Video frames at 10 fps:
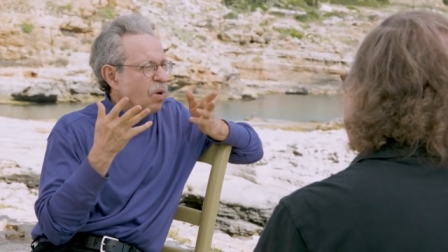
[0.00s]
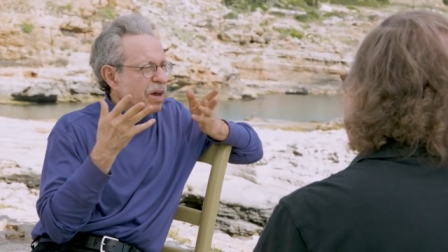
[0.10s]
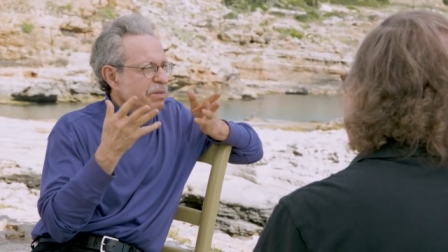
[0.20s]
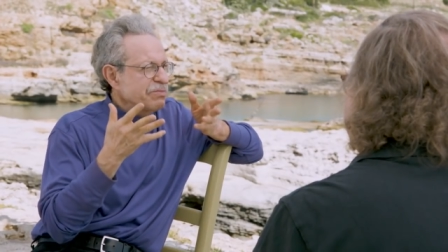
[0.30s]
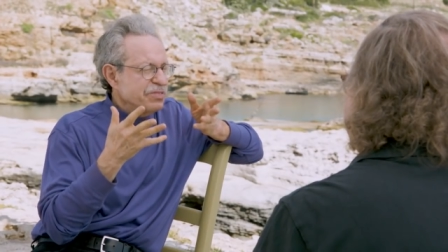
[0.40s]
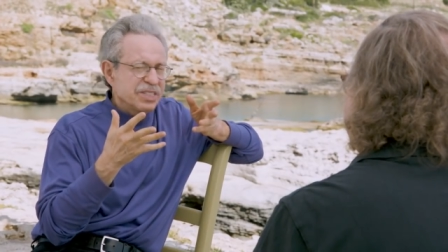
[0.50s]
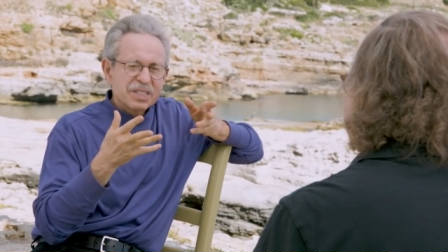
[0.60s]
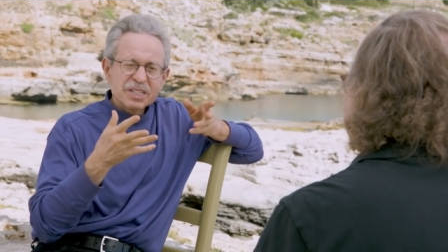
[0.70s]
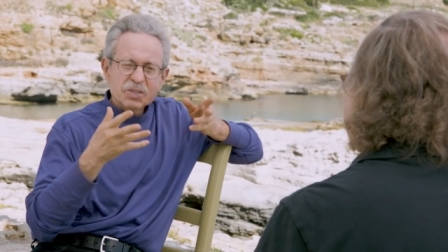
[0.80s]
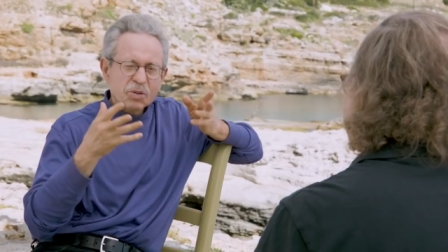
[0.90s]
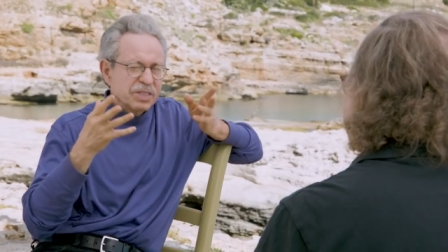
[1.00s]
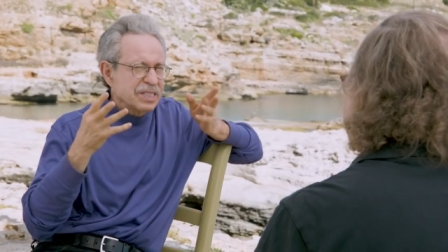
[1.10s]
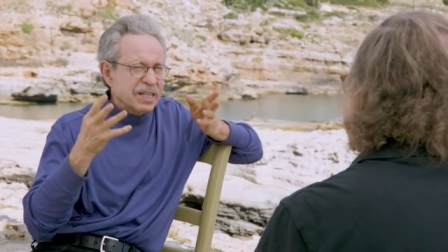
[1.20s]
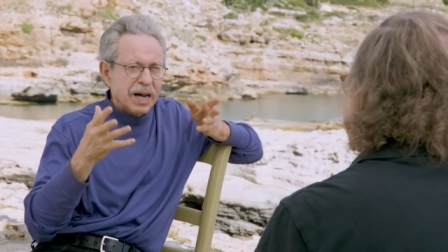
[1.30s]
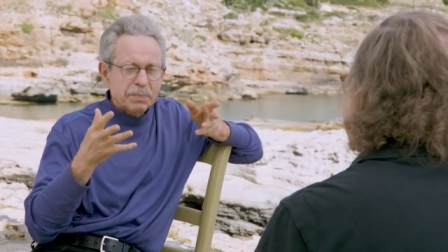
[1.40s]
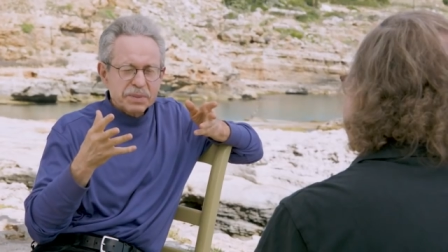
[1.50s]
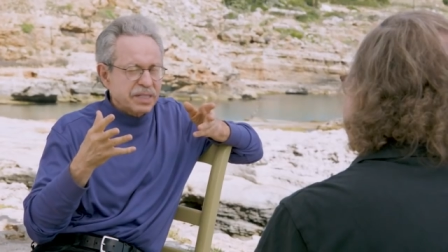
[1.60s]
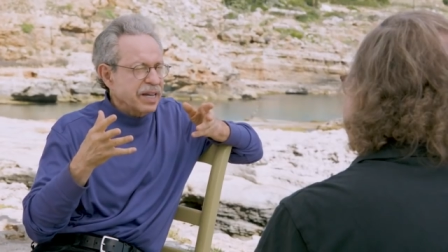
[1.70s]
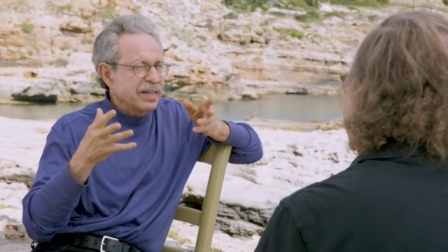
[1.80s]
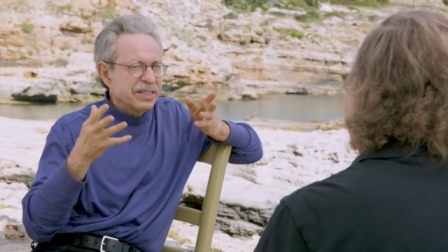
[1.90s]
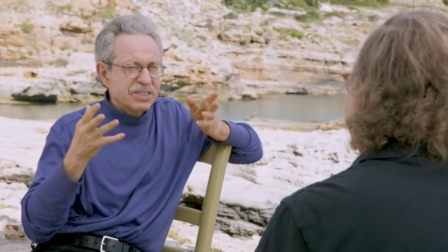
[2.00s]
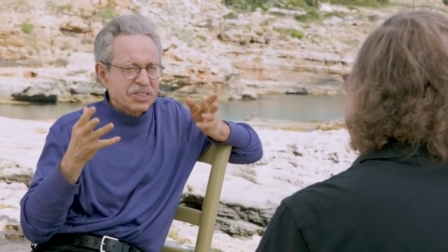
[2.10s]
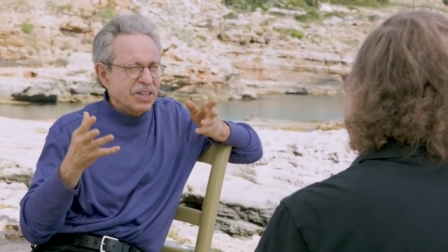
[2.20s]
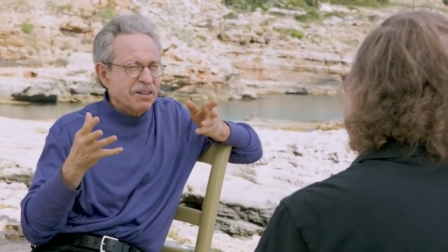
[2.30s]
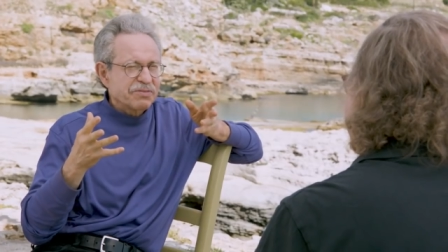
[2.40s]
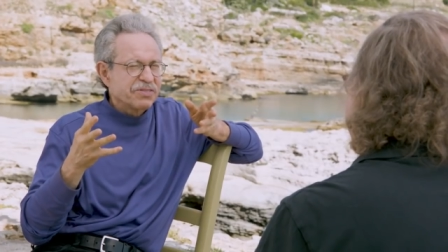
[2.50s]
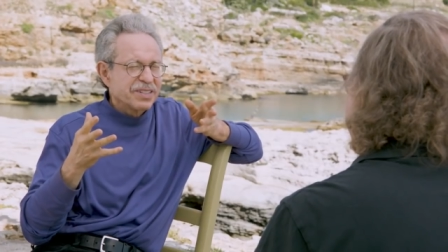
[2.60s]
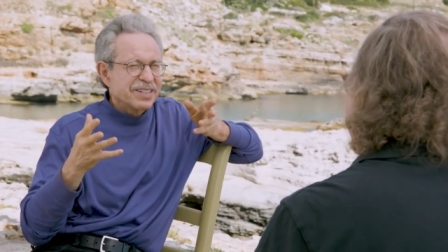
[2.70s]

Quantum physics, all these complicated stuff.